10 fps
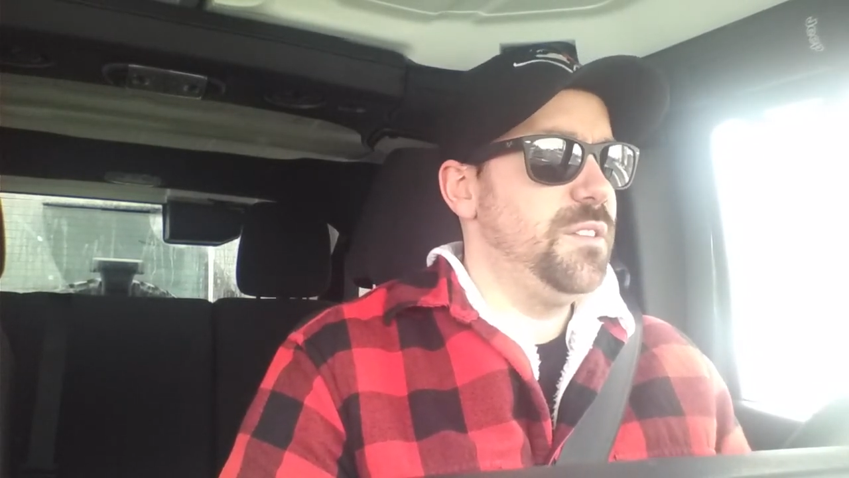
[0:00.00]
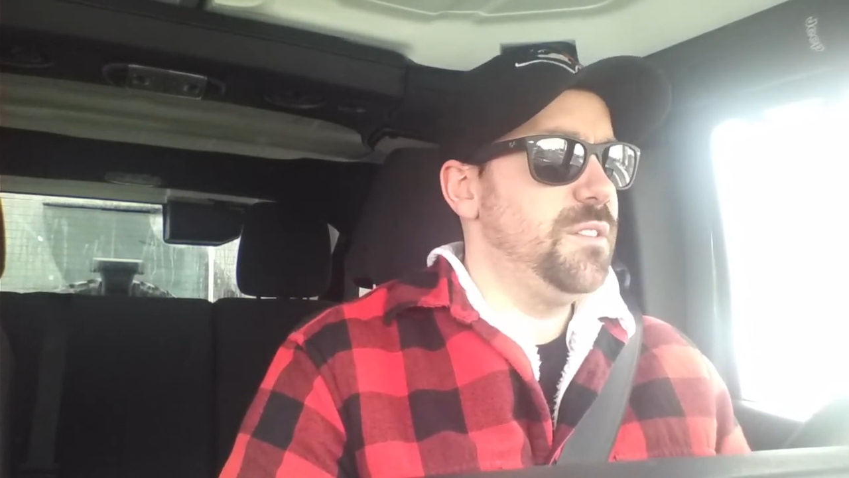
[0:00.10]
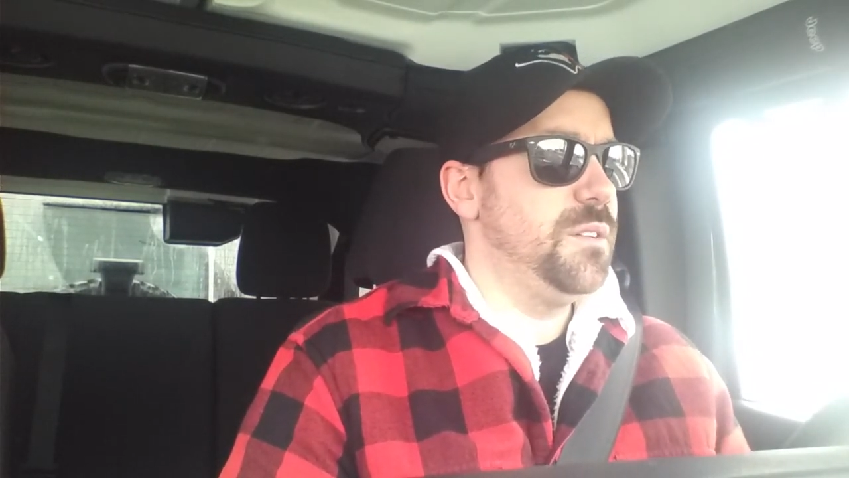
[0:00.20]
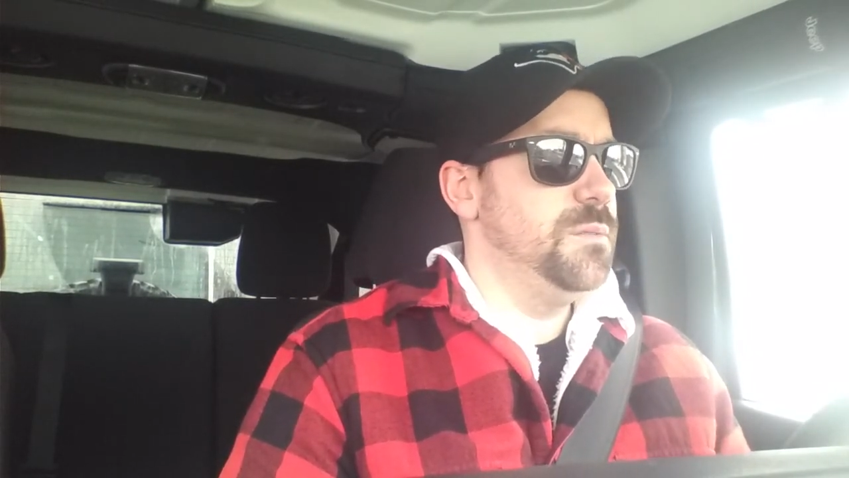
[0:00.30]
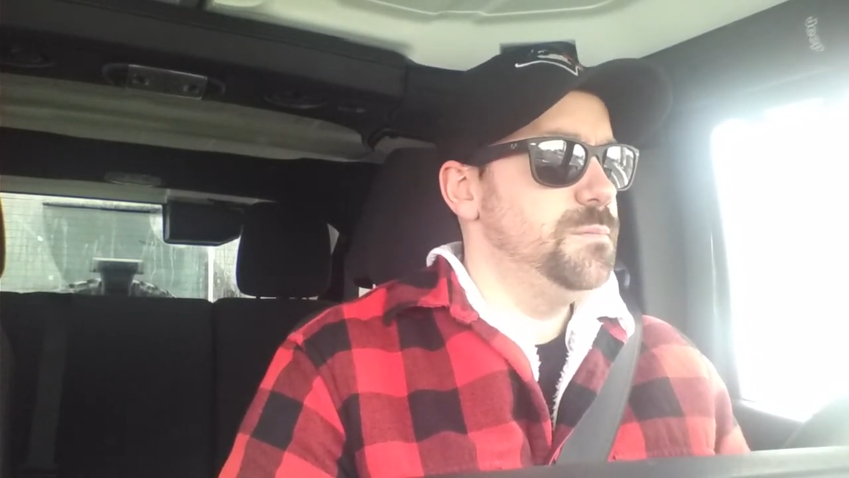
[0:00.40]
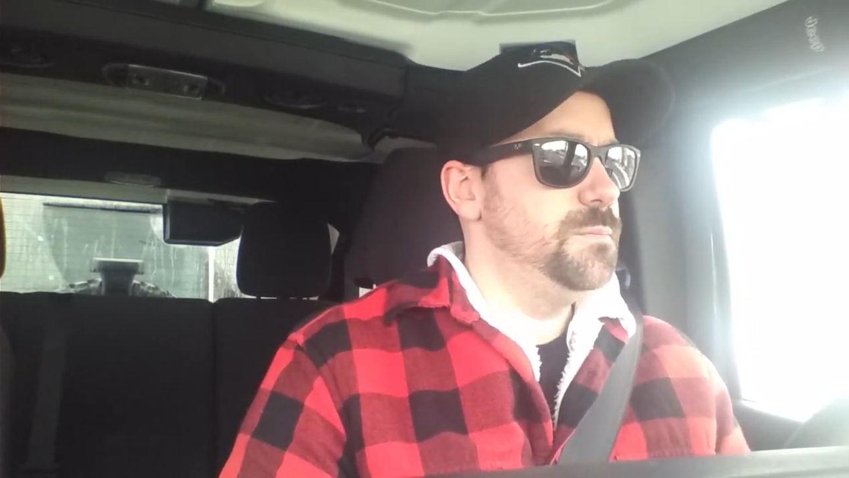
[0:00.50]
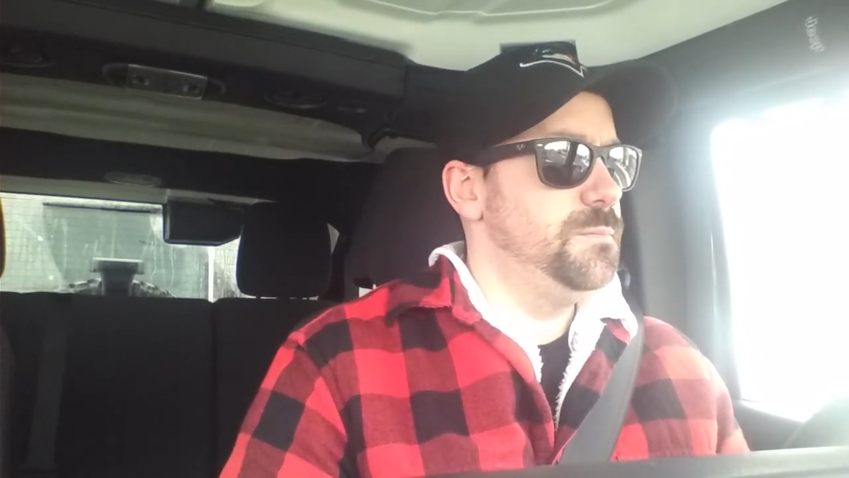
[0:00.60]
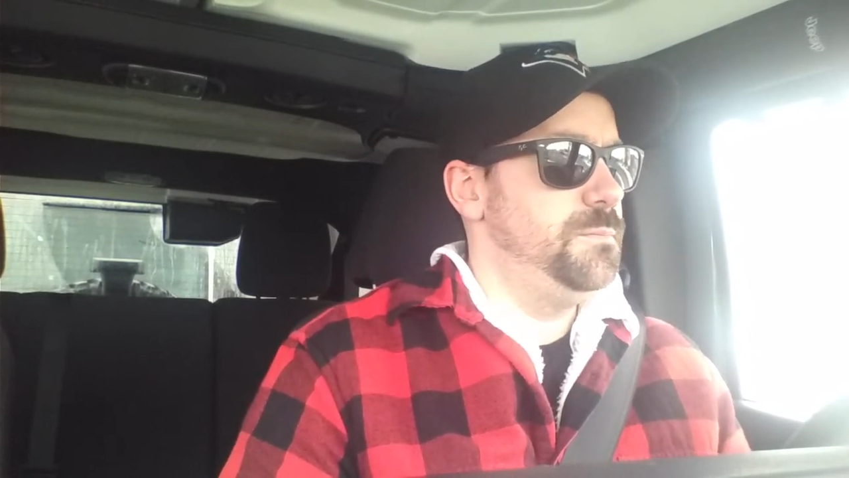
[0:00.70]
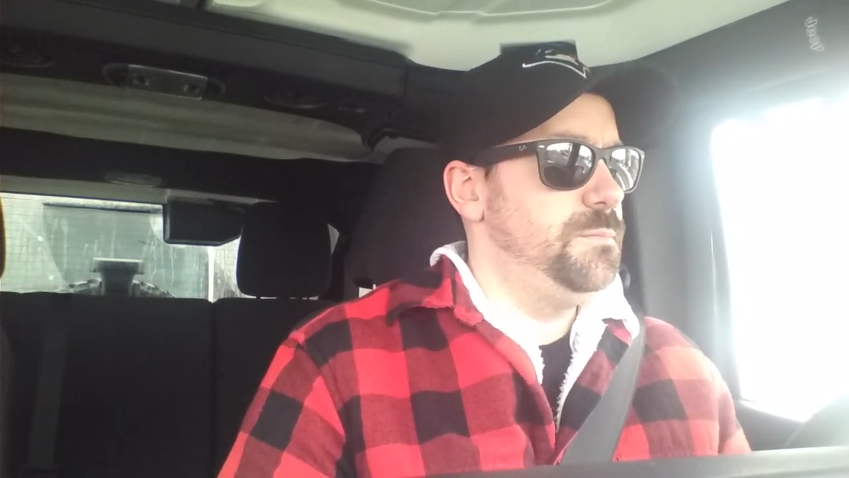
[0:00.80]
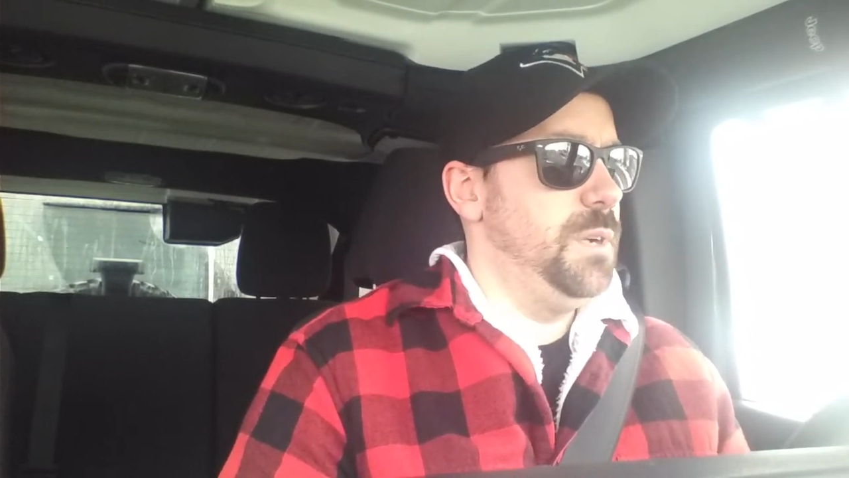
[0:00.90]
So
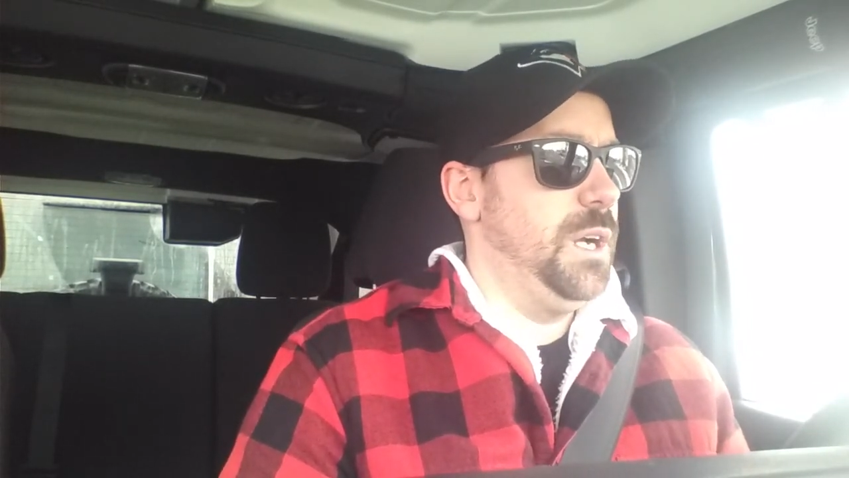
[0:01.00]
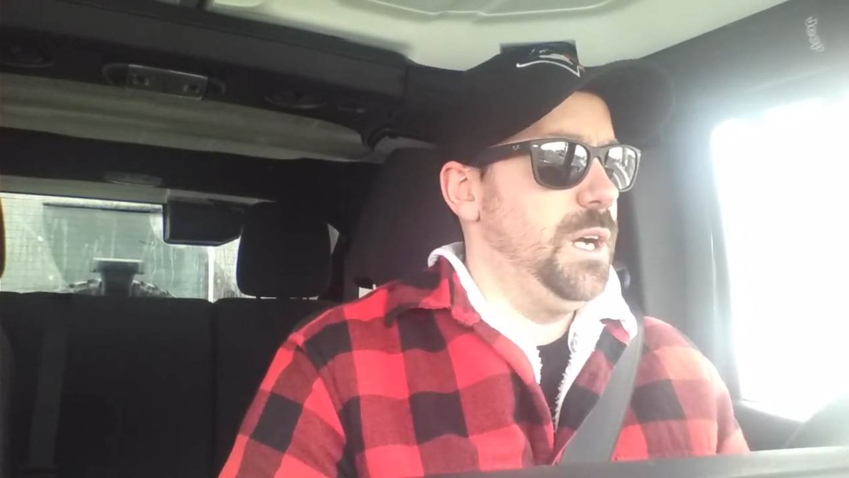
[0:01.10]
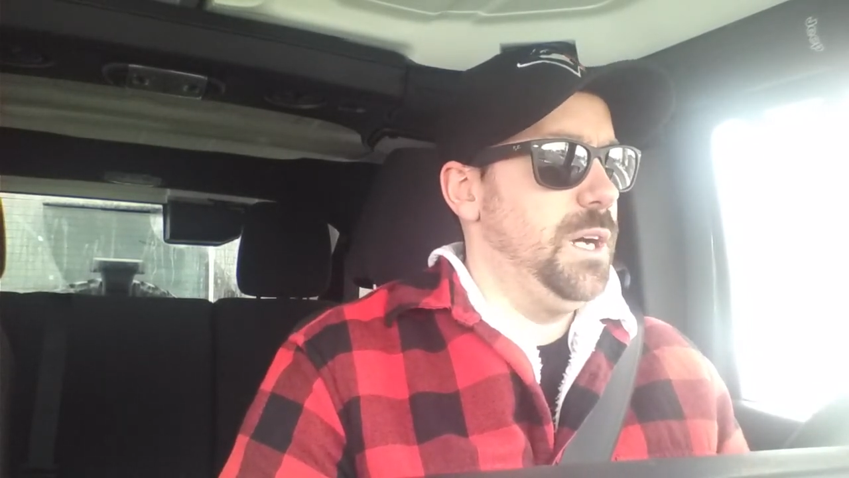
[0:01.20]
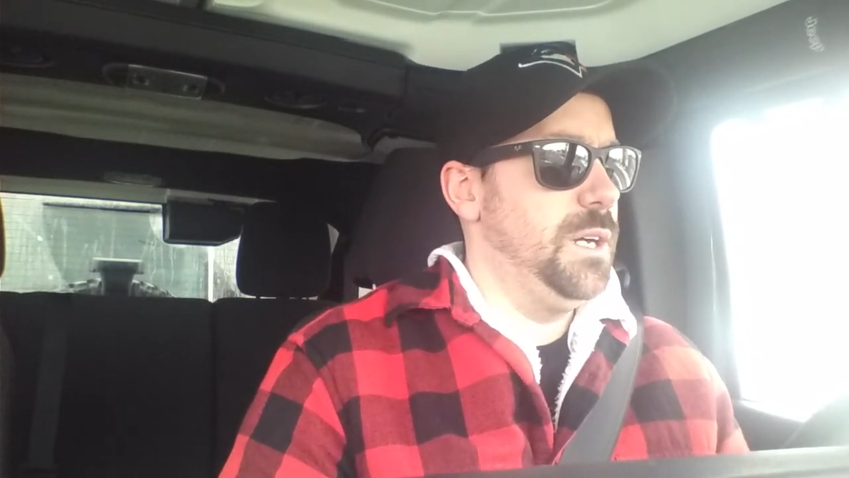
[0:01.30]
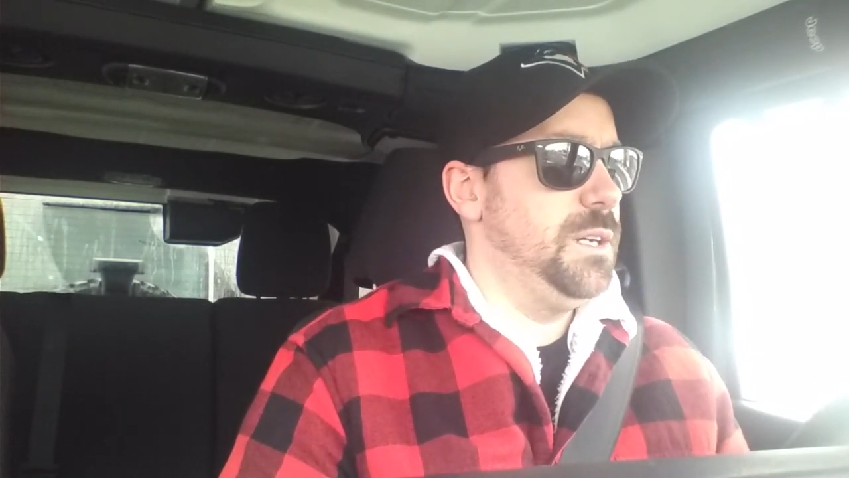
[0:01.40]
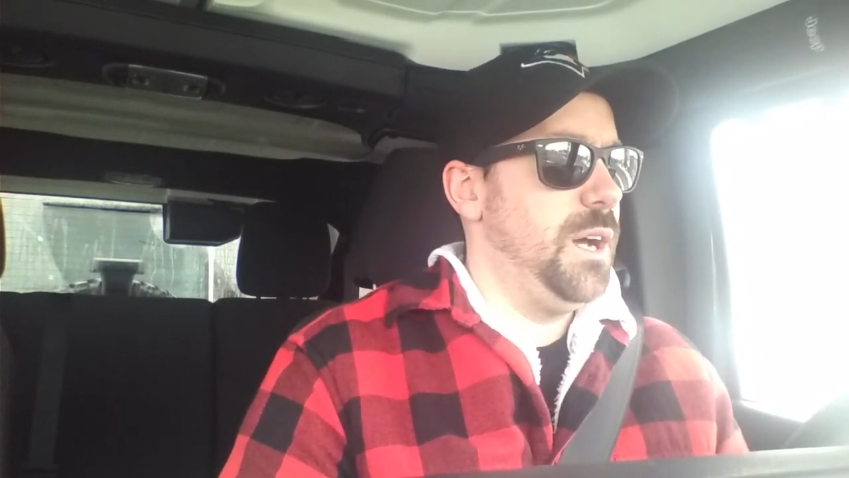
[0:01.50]
I